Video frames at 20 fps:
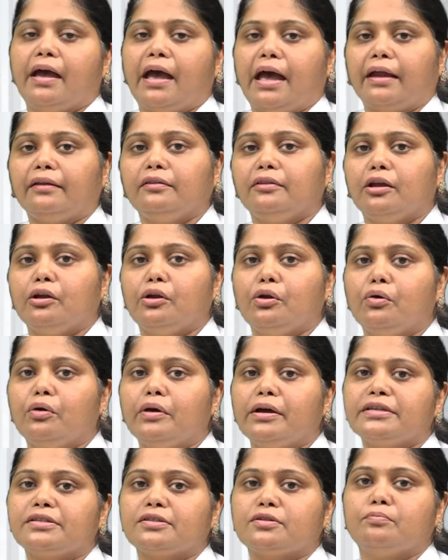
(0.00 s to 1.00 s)
at the
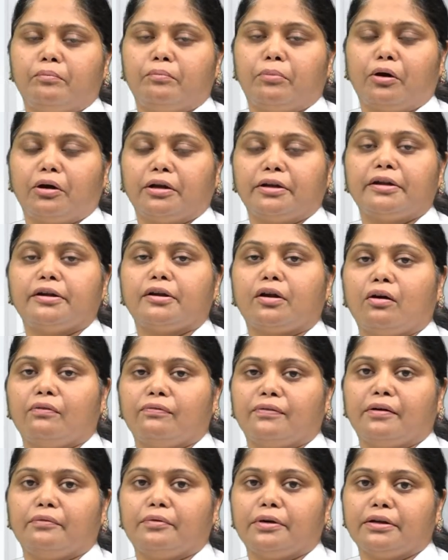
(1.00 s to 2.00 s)
lowest border
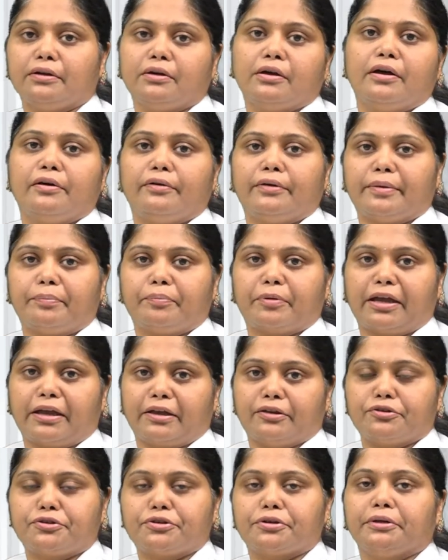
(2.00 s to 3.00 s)
of our rib
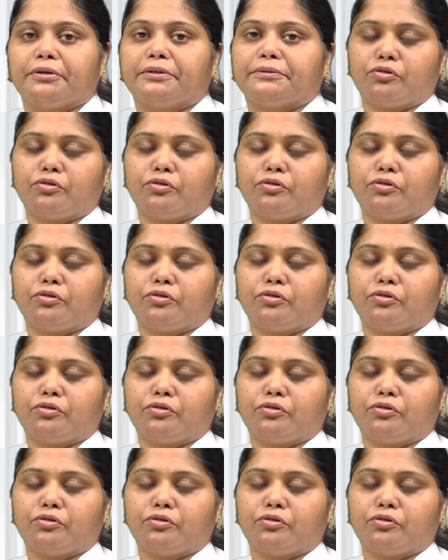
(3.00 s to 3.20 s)
cage.